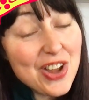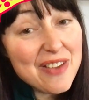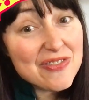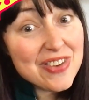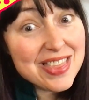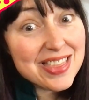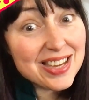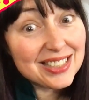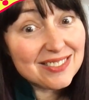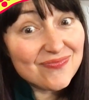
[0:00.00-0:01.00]

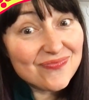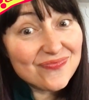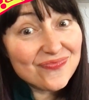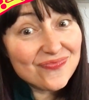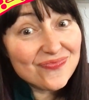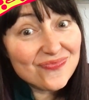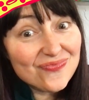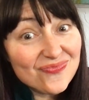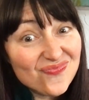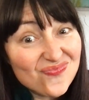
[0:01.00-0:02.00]
everything.
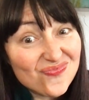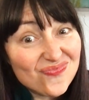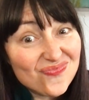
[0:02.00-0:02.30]
Yeah.